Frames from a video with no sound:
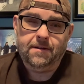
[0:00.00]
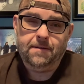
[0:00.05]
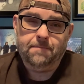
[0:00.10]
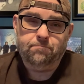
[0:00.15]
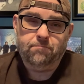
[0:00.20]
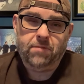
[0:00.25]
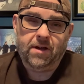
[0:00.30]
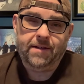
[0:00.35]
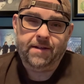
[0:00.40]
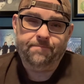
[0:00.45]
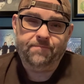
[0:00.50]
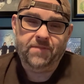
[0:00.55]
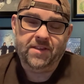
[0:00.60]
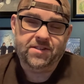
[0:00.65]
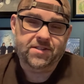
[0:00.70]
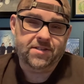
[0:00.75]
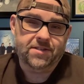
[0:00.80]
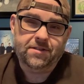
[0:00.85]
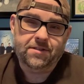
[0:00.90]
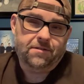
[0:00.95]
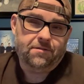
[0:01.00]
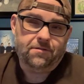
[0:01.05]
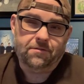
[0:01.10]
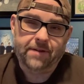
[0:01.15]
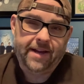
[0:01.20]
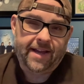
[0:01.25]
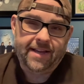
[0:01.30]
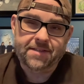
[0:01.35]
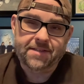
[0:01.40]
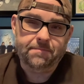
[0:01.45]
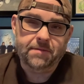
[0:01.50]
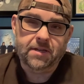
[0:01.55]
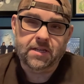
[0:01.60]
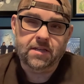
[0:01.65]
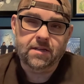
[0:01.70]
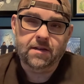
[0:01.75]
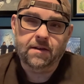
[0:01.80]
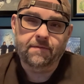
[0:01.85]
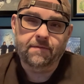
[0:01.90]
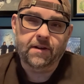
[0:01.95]
but it's just a harassment
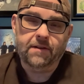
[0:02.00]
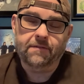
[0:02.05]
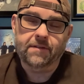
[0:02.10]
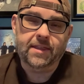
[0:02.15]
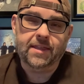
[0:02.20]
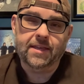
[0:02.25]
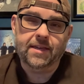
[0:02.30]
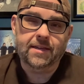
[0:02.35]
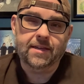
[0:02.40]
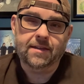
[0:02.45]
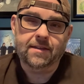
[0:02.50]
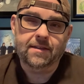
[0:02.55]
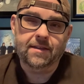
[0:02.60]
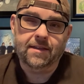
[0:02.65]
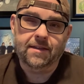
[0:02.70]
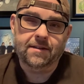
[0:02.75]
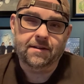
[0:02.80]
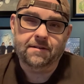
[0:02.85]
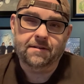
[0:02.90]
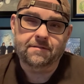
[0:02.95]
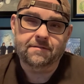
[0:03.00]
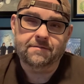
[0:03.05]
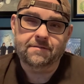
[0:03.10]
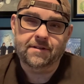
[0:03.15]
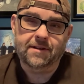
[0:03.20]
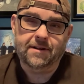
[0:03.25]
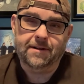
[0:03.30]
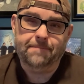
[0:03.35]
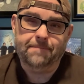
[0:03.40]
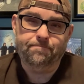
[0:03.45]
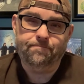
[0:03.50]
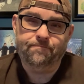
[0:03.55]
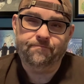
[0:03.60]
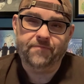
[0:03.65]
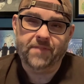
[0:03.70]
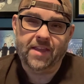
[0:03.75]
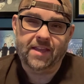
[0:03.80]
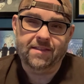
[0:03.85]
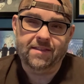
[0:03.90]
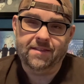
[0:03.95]
of everything. You know, um,
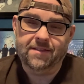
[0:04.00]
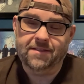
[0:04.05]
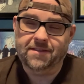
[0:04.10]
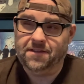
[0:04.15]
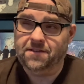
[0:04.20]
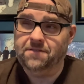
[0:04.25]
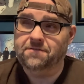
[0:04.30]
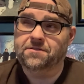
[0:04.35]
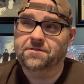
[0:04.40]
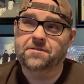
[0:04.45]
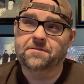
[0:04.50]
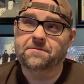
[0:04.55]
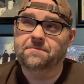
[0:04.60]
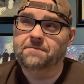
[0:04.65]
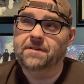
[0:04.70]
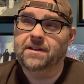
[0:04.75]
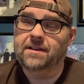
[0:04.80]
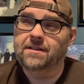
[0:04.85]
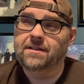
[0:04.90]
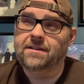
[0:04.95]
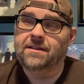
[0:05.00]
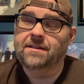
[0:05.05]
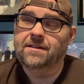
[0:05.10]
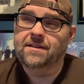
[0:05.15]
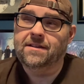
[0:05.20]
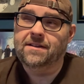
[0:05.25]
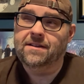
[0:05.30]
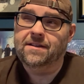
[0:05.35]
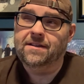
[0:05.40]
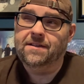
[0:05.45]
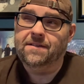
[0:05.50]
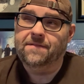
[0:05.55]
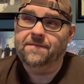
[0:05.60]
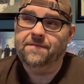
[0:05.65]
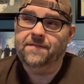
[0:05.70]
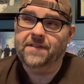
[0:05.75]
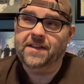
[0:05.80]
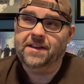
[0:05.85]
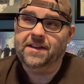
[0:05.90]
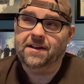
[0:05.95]
the YouTube.
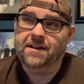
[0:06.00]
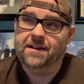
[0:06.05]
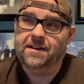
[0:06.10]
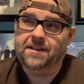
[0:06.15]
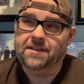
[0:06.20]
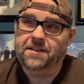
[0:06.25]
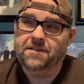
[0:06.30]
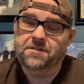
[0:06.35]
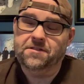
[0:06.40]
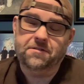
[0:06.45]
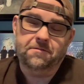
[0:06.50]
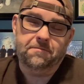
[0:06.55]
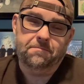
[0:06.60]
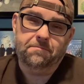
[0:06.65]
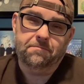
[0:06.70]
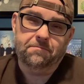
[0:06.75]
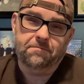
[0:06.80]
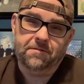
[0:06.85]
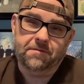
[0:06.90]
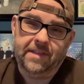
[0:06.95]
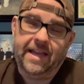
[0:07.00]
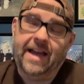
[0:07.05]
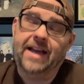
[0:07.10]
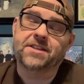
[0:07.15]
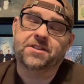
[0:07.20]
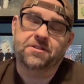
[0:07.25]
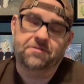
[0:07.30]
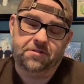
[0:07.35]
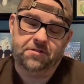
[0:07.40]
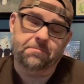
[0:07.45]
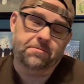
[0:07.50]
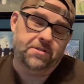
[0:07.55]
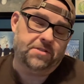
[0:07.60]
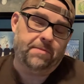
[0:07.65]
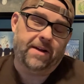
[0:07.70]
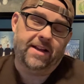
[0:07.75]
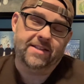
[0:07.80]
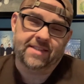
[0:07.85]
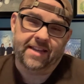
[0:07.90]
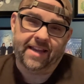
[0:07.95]
Uh, YouTube last YouTube
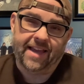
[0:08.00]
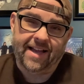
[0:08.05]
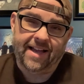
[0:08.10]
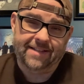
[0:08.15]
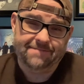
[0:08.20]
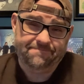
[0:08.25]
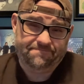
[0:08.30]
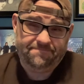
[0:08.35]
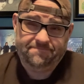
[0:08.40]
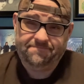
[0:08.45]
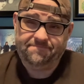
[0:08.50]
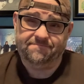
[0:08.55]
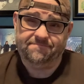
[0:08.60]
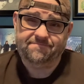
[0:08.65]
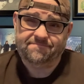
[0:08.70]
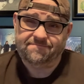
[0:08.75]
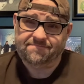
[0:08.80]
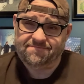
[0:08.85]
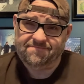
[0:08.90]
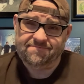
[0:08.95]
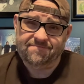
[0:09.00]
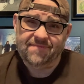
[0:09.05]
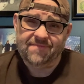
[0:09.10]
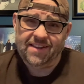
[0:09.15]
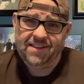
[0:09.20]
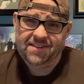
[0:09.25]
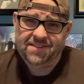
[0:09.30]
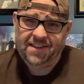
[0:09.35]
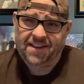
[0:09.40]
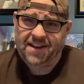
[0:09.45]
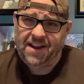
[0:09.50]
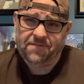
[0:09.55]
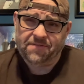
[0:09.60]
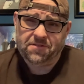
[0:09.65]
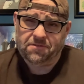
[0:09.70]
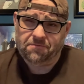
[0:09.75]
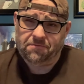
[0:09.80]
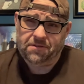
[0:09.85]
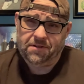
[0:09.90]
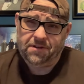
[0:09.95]
response I got said
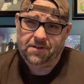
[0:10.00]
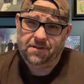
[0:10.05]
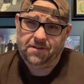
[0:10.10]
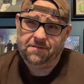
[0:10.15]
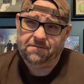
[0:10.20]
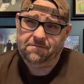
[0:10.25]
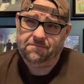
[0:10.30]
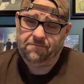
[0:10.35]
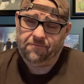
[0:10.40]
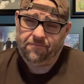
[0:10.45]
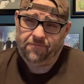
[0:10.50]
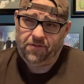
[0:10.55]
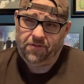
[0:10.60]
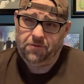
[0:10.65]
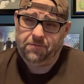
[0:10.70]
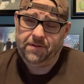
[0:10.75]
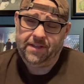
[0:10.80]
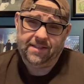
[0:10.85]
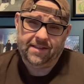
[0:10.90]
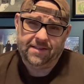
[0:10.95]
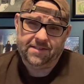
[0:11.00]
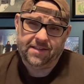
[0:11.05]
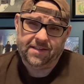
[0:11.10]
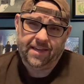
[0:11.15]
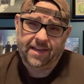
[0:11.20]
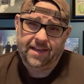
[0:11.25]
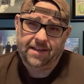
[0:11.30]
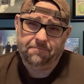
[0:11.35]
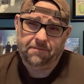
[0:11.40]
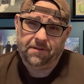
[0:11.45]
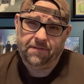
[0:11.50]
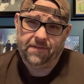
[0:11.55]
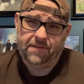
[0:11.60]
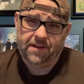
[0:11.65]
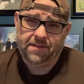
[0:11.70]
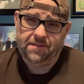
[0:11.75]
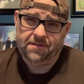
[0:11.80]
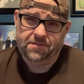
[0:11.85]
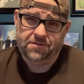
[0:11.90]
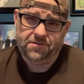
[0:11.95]
after reviewing this again, we
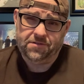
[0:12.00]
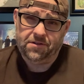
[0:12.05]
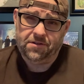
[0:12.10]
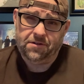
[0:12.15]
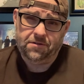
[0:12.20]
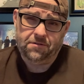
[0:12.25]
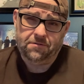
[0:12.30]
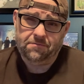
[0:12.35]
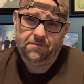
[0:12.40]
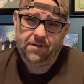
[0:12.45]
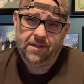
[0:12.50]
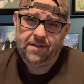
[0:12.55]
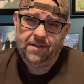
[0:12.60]
found there's no